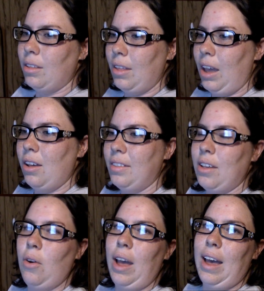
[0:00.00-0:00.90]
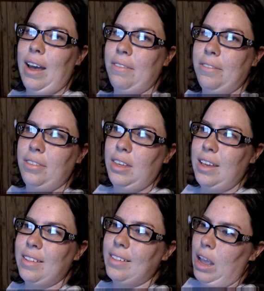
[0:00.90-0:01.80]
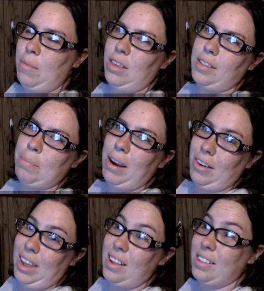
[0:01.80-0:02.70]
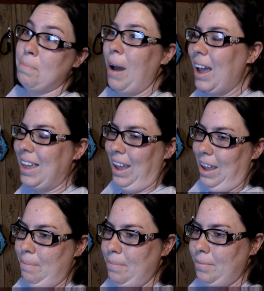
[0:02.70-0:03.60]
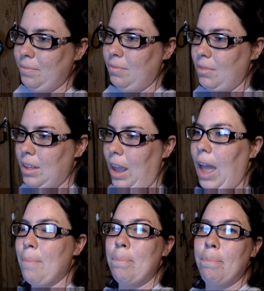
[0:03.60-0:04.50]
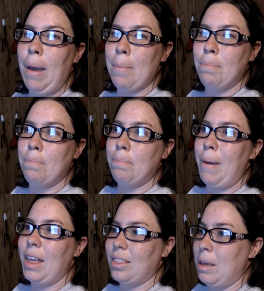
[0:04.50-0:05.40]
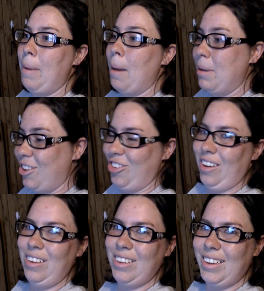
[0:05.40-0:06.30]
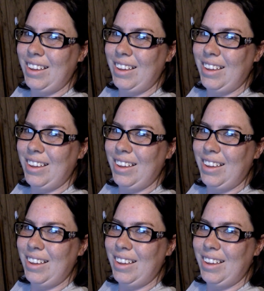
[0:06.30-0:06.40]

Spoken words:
They also have the Sammy the Spirakeet spy game and Babette the Babija.